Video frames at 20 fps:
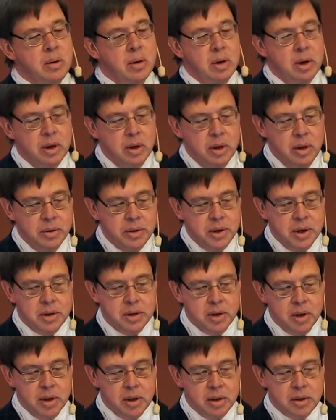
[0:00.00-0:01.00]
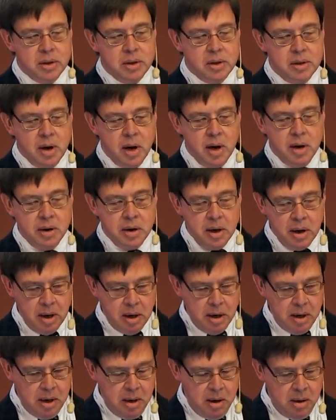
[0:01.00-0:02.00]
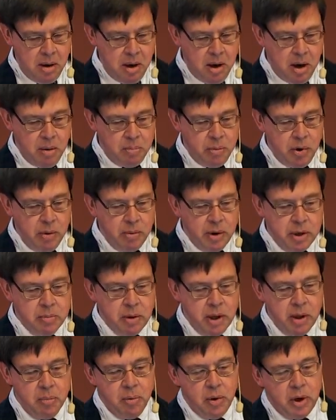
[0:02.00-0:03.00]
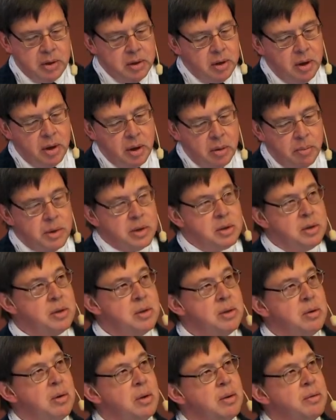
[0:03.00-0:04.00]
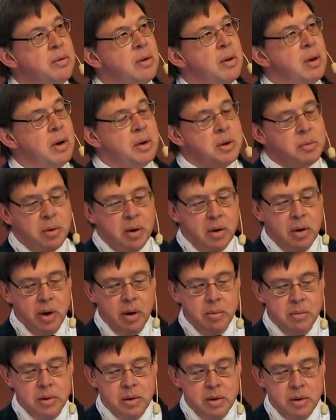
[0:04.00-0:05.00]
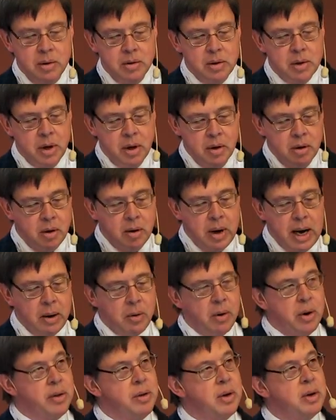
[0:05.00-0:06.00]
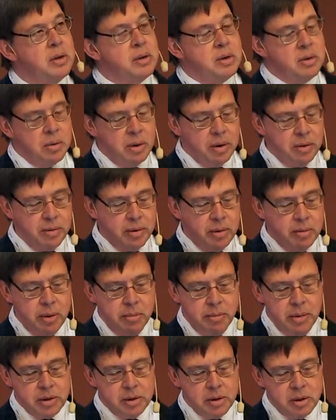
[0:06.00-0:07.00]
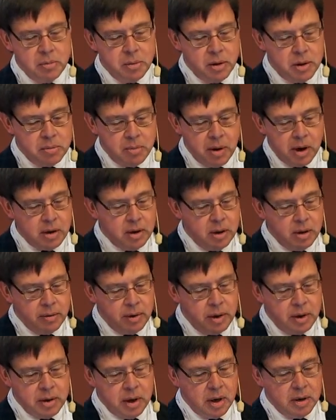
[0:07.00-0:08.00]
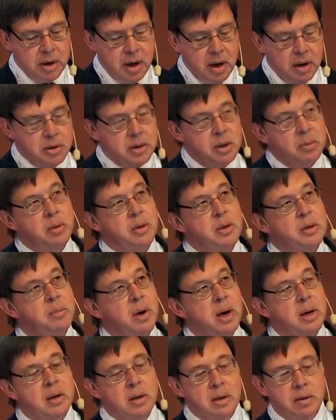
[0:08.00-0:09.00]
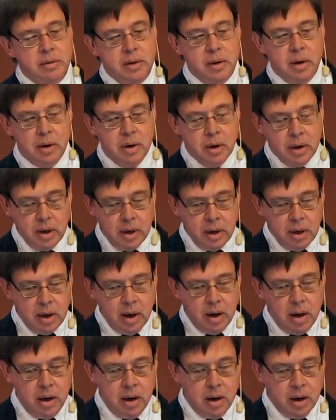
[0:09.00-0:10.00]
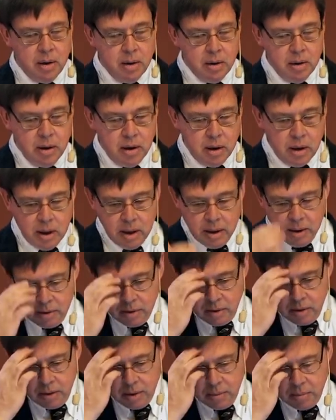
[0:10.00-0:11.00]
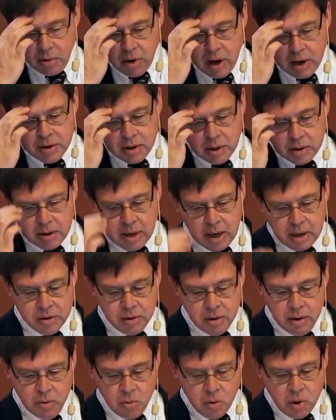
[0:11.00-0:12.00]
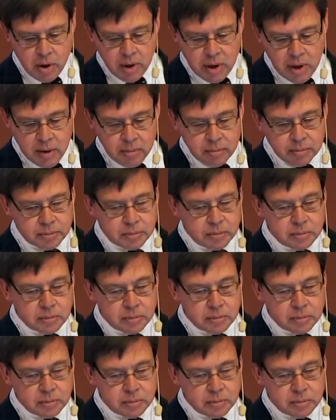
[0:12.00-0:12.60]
And at UTC, this is done pretty much by the president of the business unit for large programs. And you say, how are things doing from a business perspective and a technology perspective, and are the projects actually working?